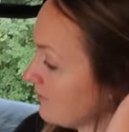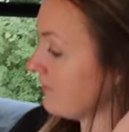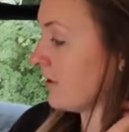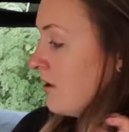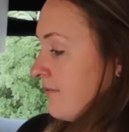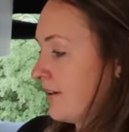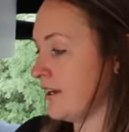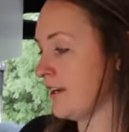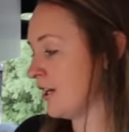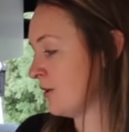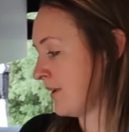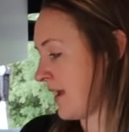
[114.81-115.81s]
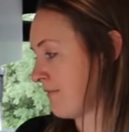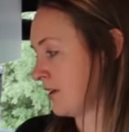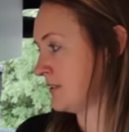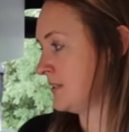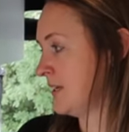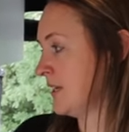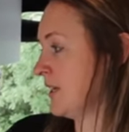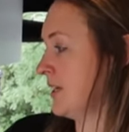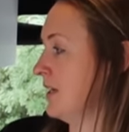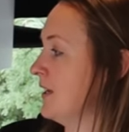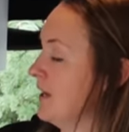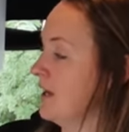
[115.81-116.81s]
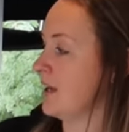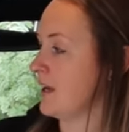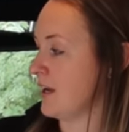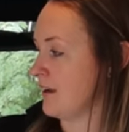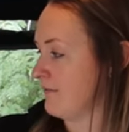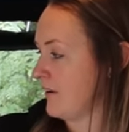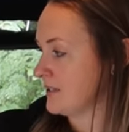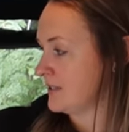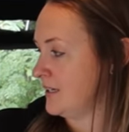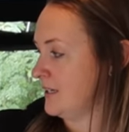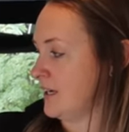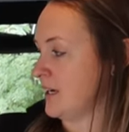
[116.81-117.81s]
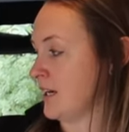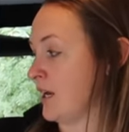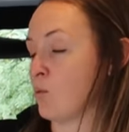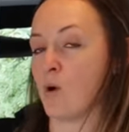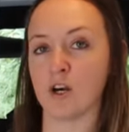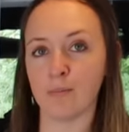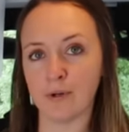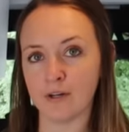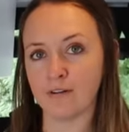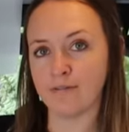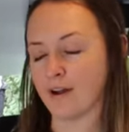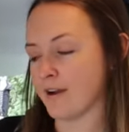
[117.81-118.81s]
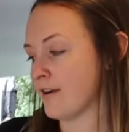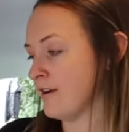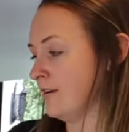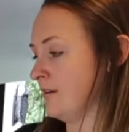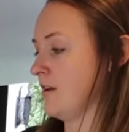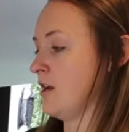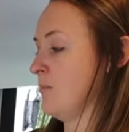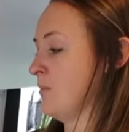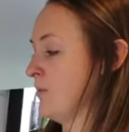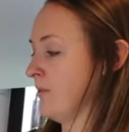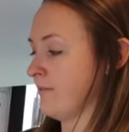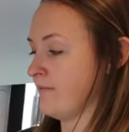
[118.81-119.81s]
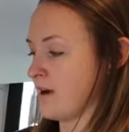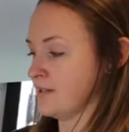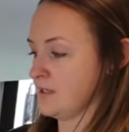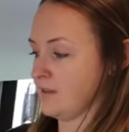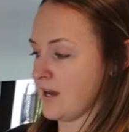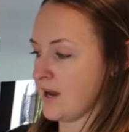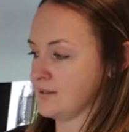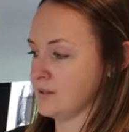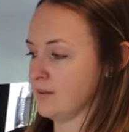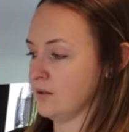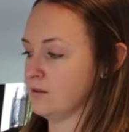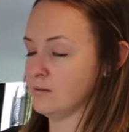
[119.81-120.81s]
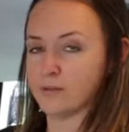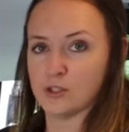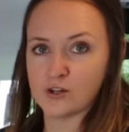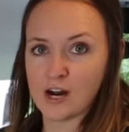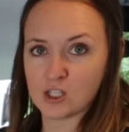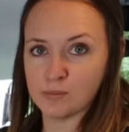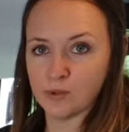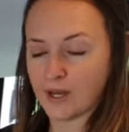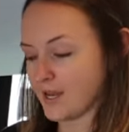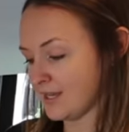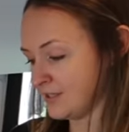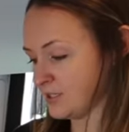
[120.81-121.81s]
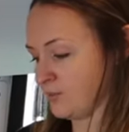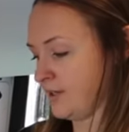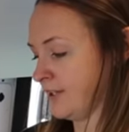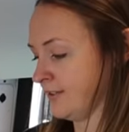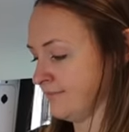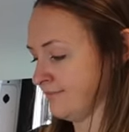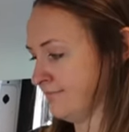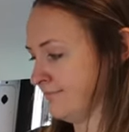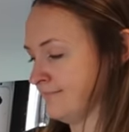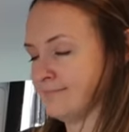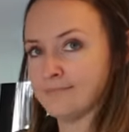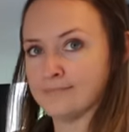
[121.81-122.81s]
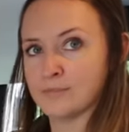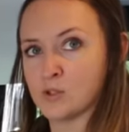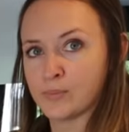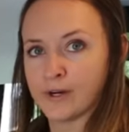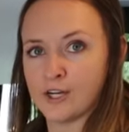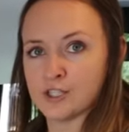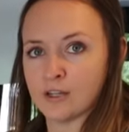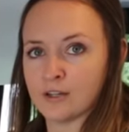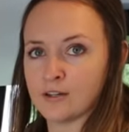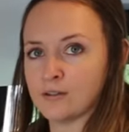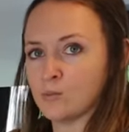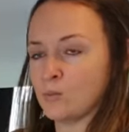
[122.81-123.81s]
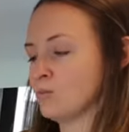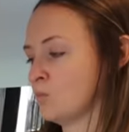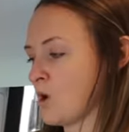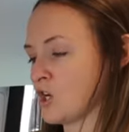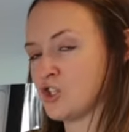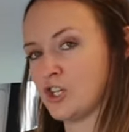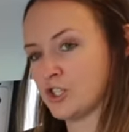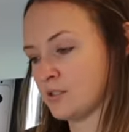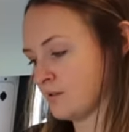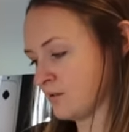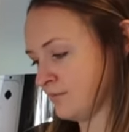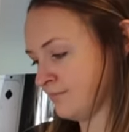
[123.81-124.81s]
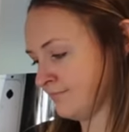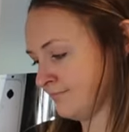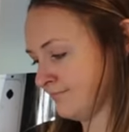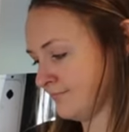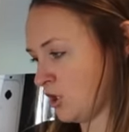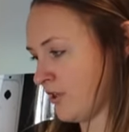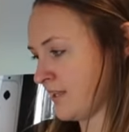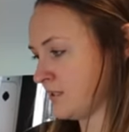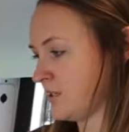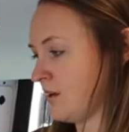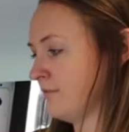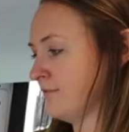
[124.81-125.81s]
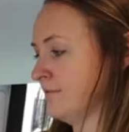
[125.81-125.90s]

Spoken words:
Moving over here, we have our sink and faucet and a water purifier. We want the faucet that has a little retractable head so we can spray each other, wash dishes, all that stuff.